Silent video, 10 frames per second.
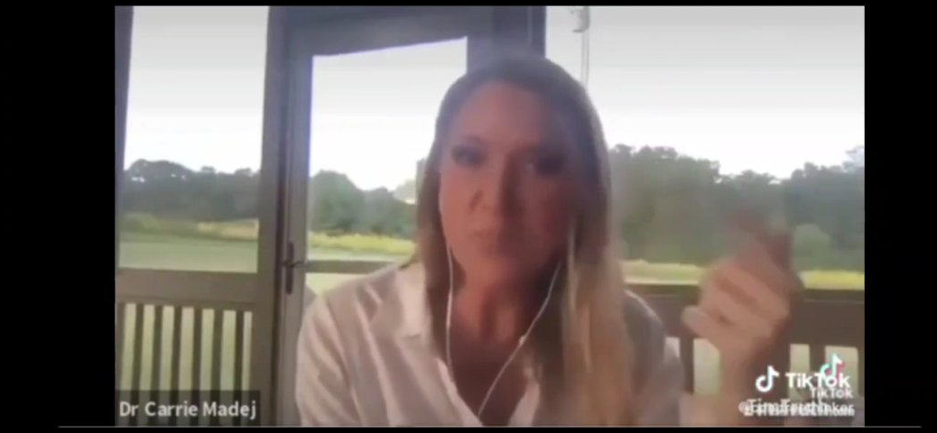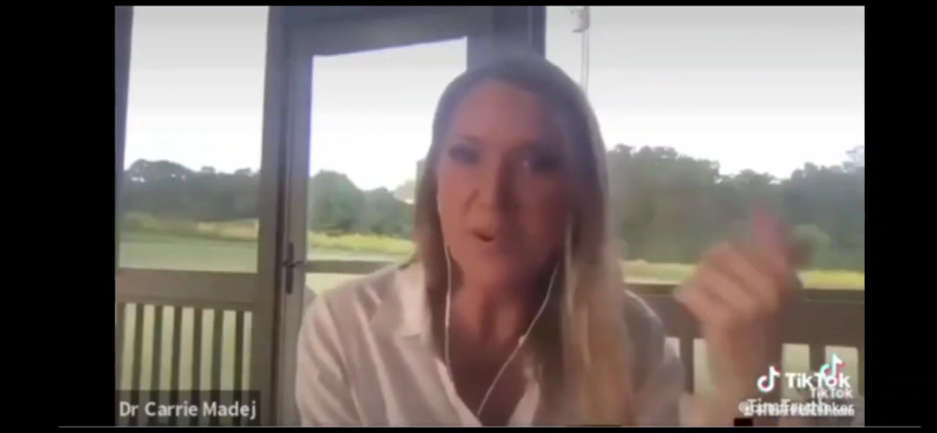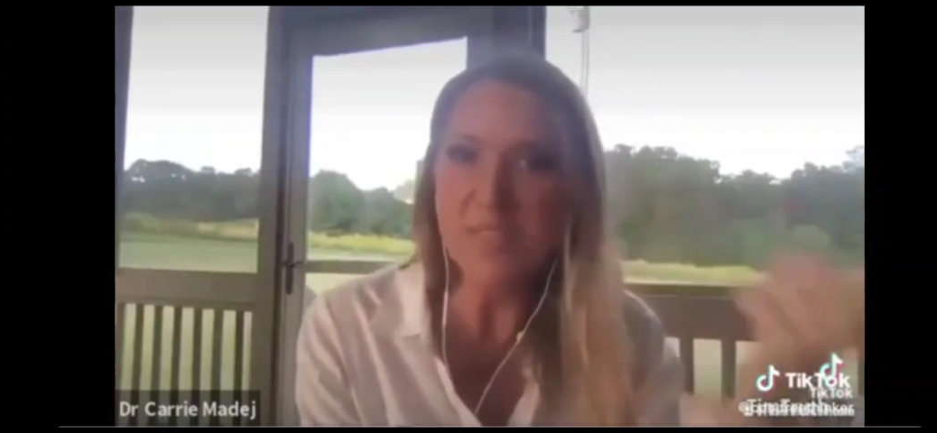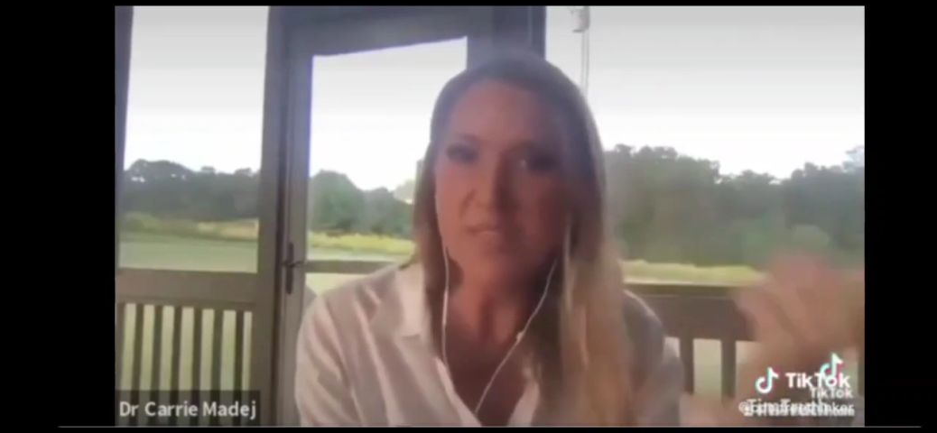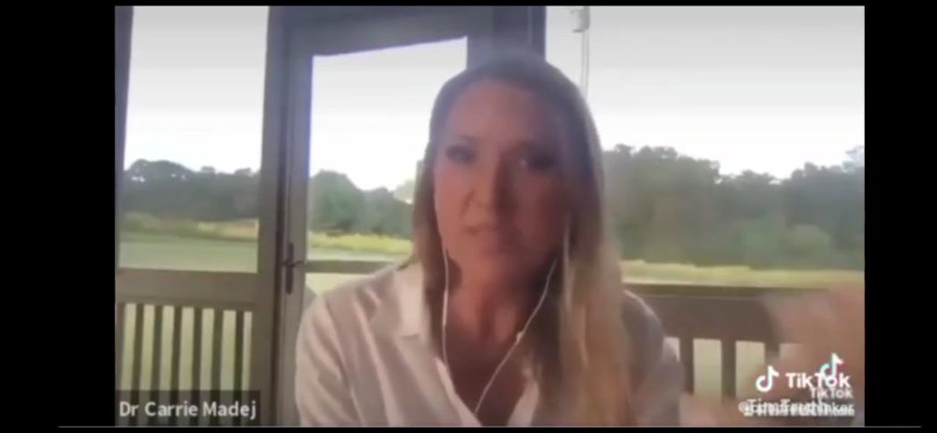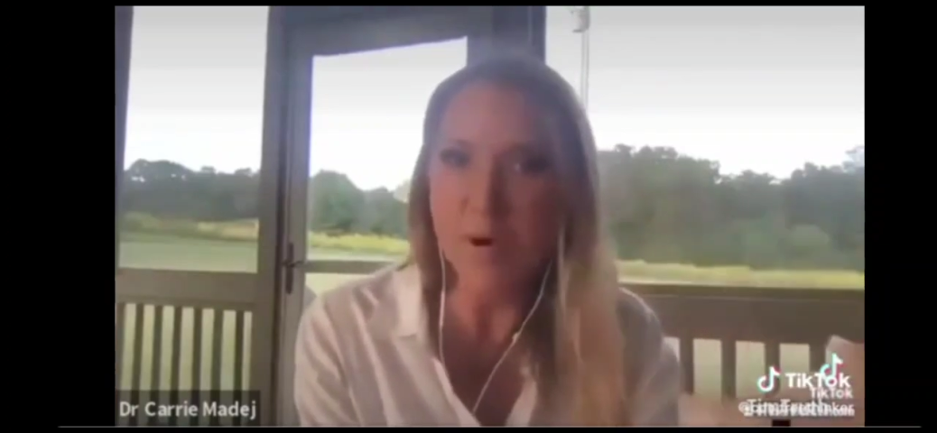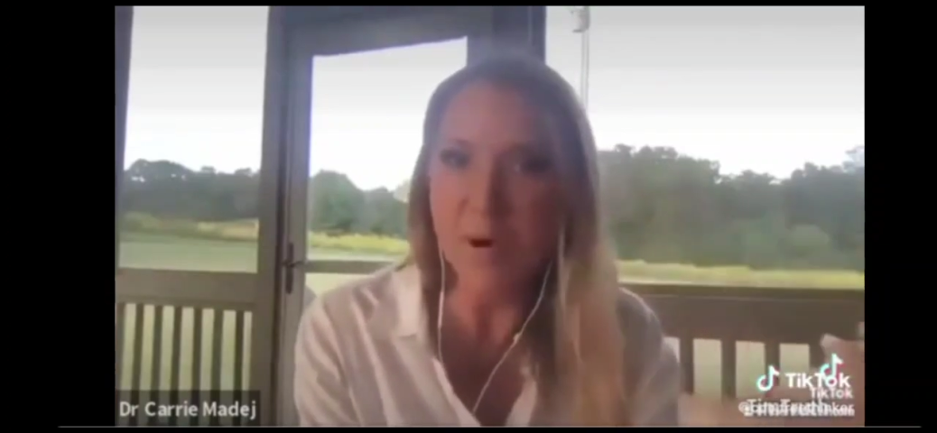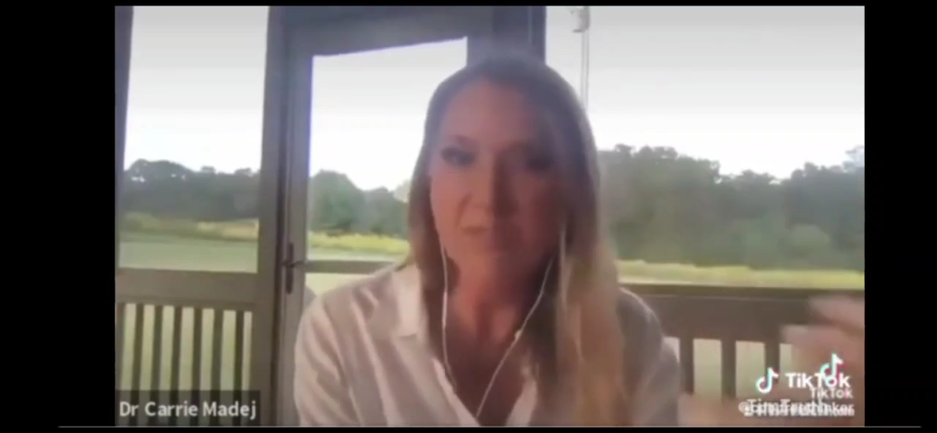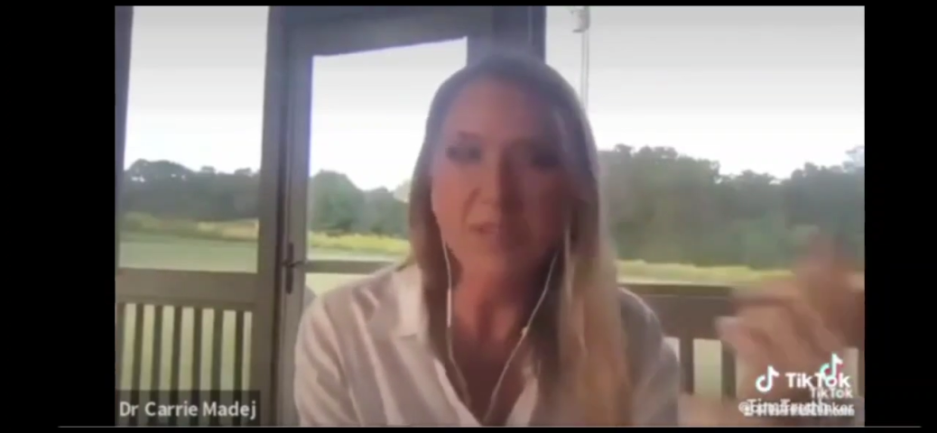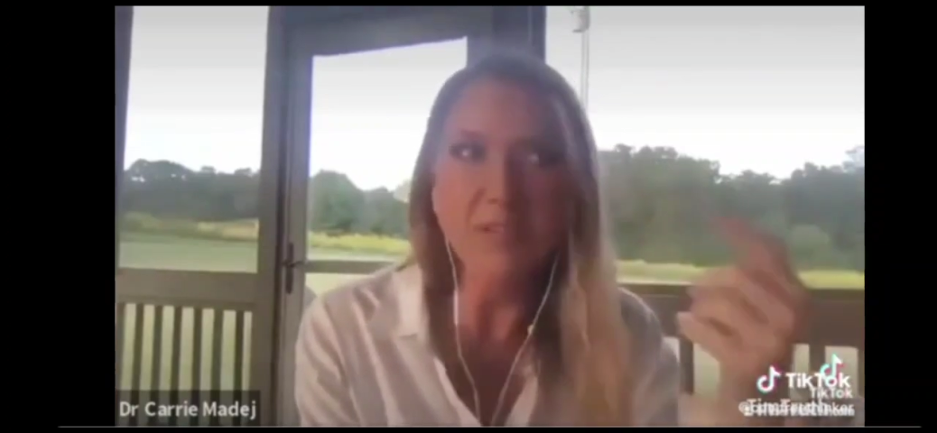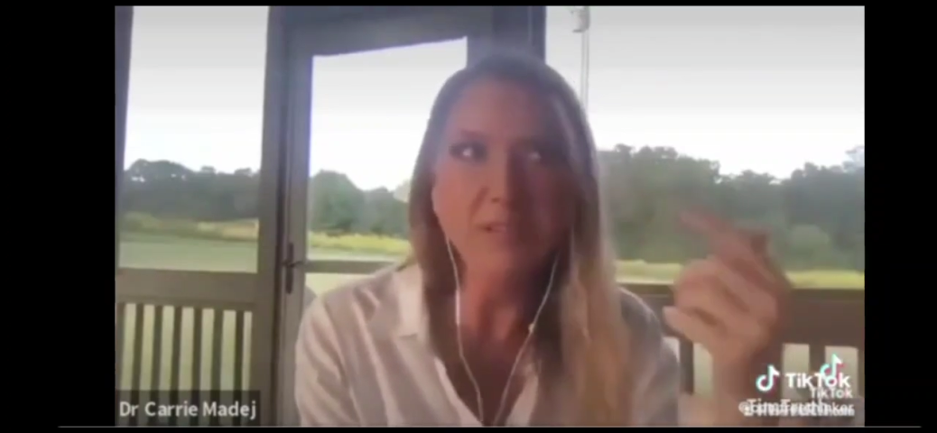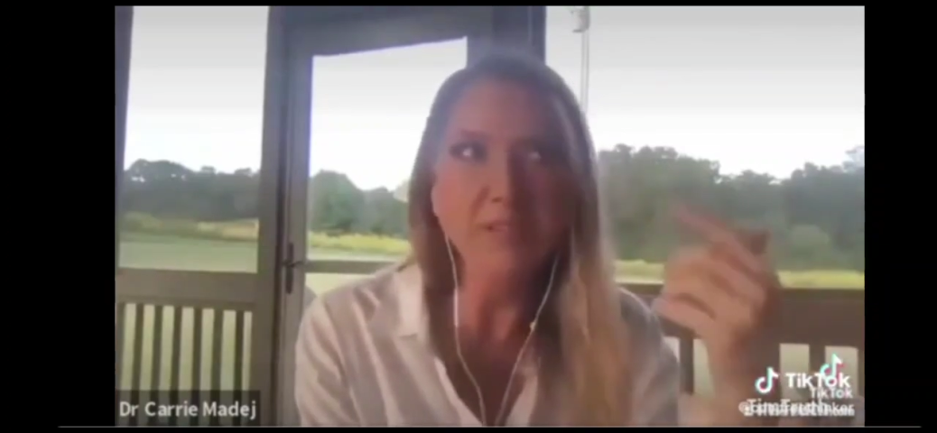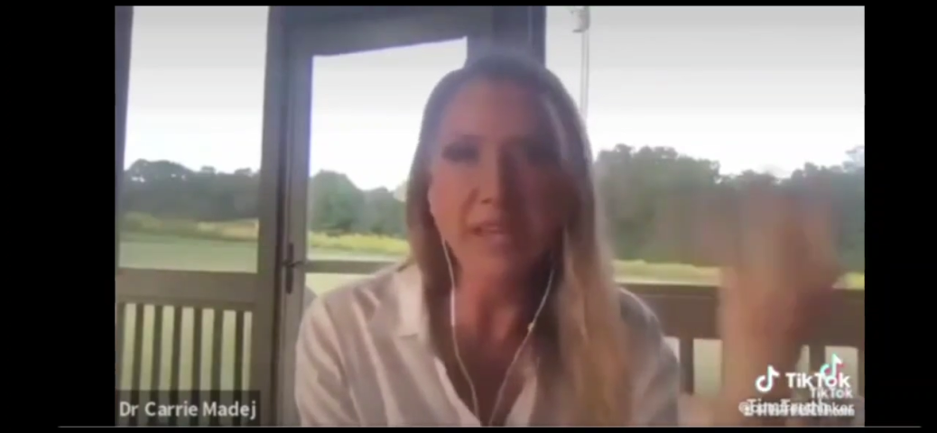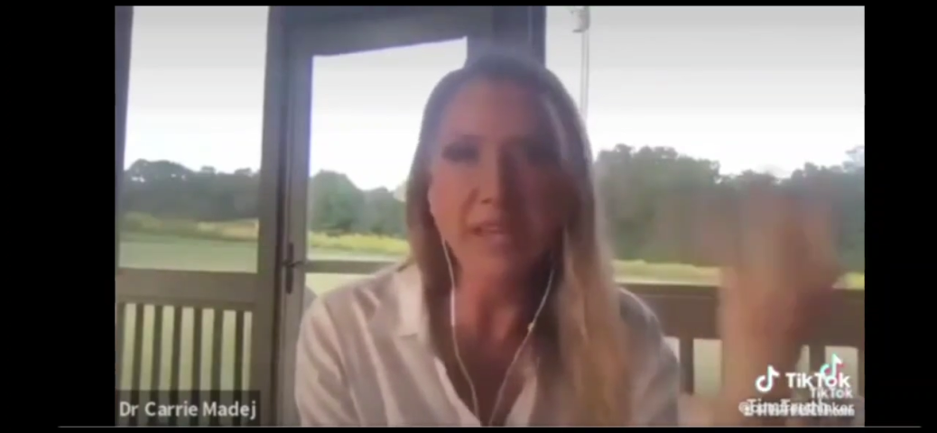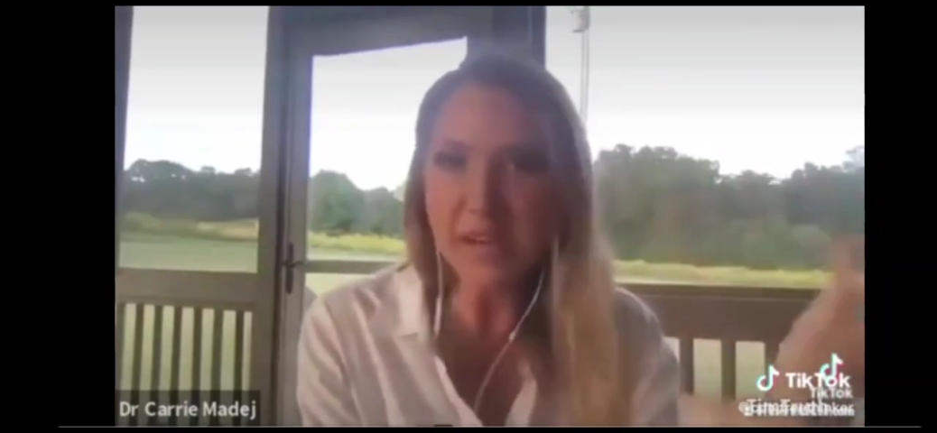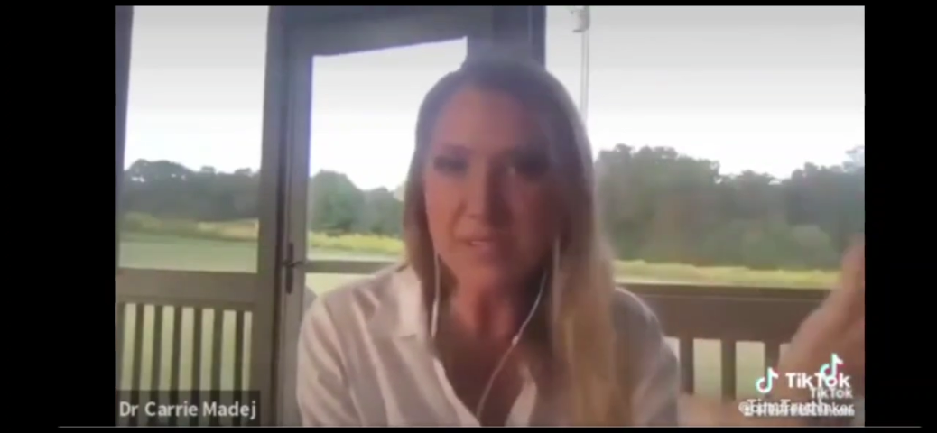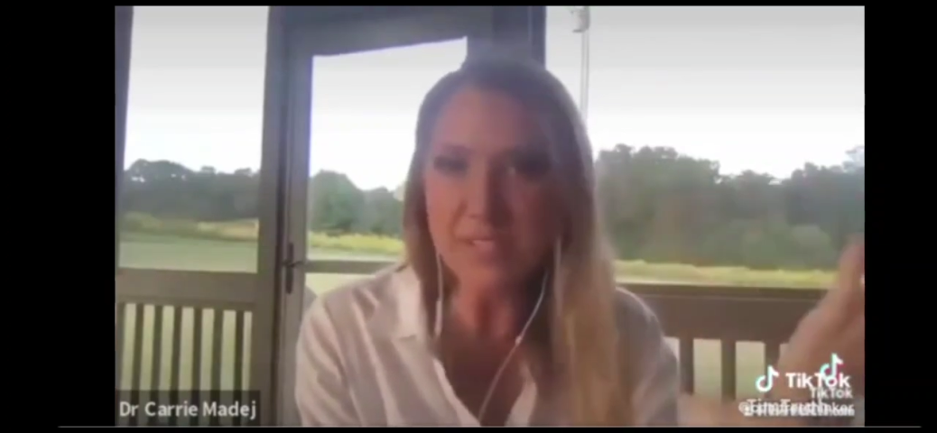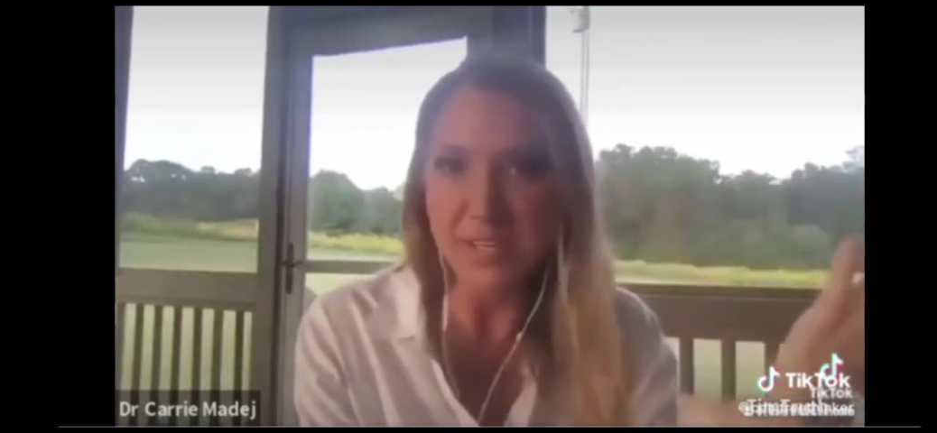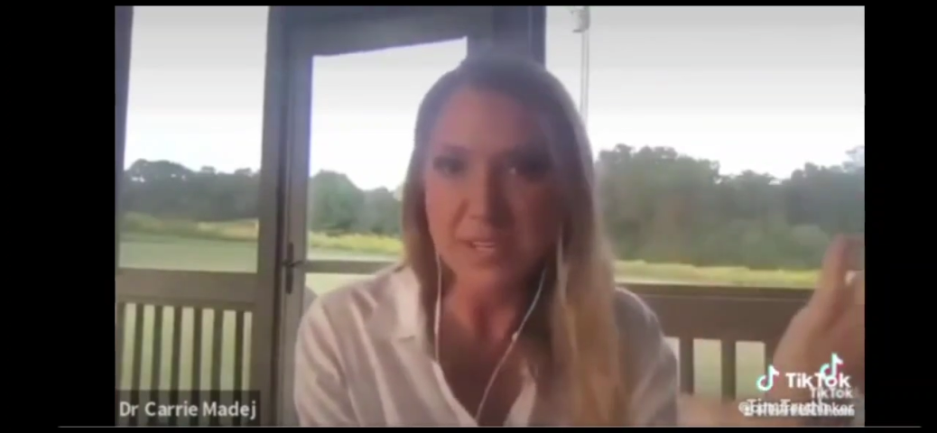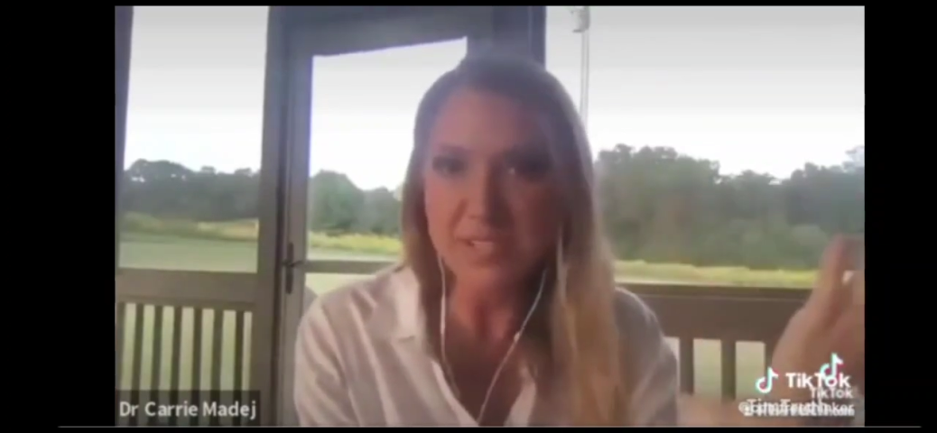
Marvel characters,